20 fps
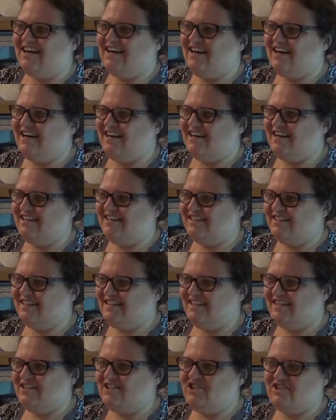uh,
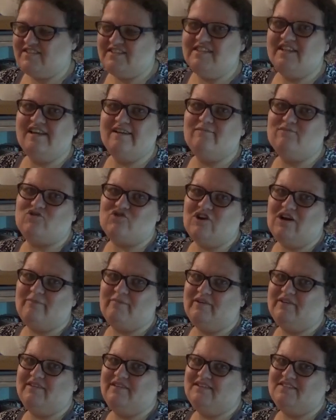just name
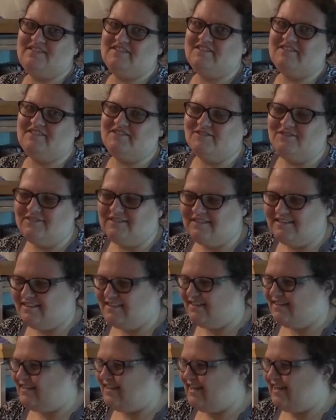dropping as you do.
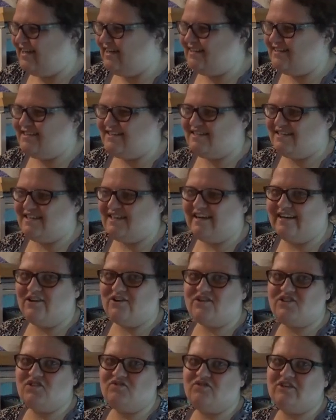And uh, I
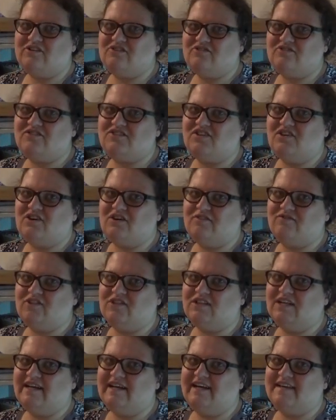also read her Song of the
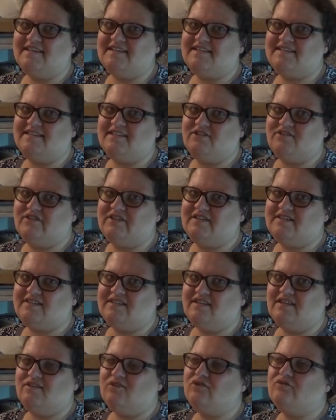Lioness series,
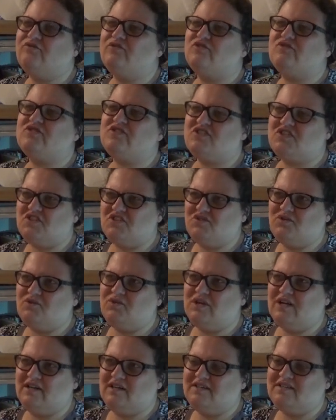uh, her first two
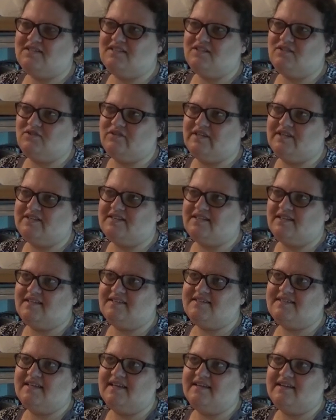uh, series
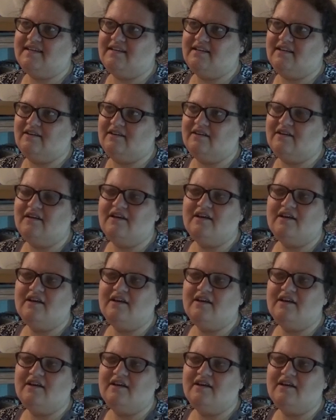set in a